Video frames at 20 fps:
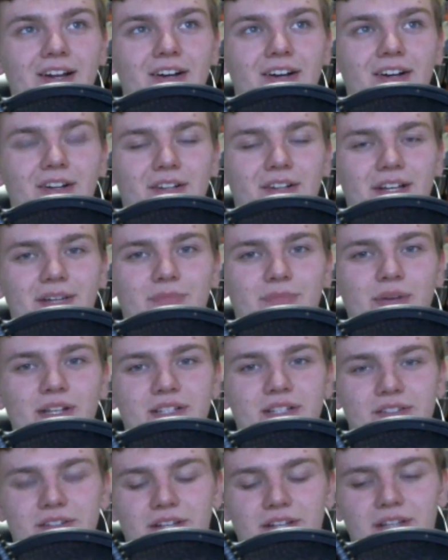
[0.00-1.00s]
Like
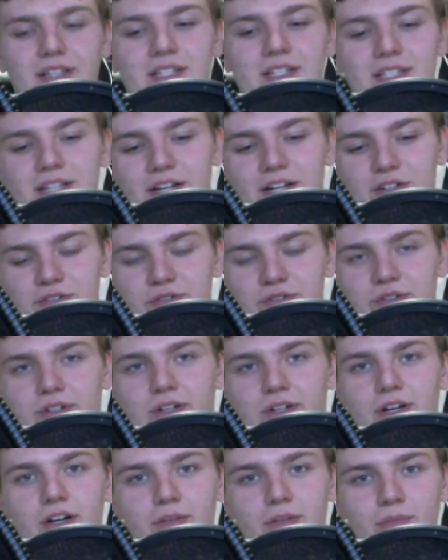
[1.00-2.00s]
basically like the central
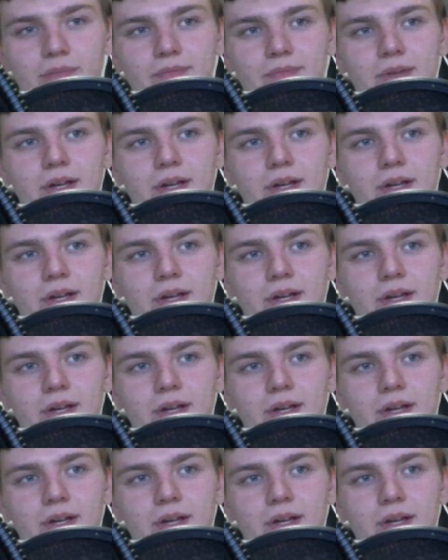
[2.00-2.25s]
hub,